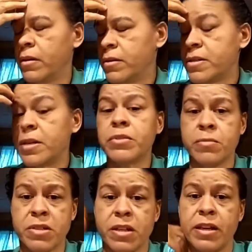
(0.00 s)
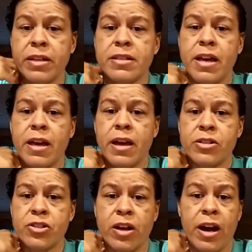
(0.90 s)
symptoms that they say I
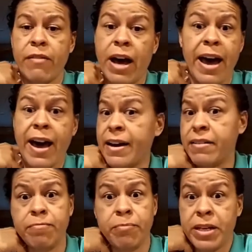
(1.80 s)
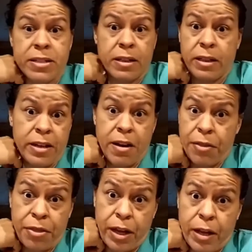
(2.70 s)
should have, I had basically
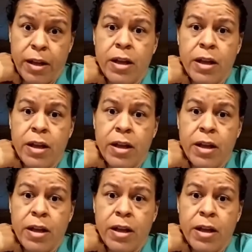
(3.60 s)
nothing.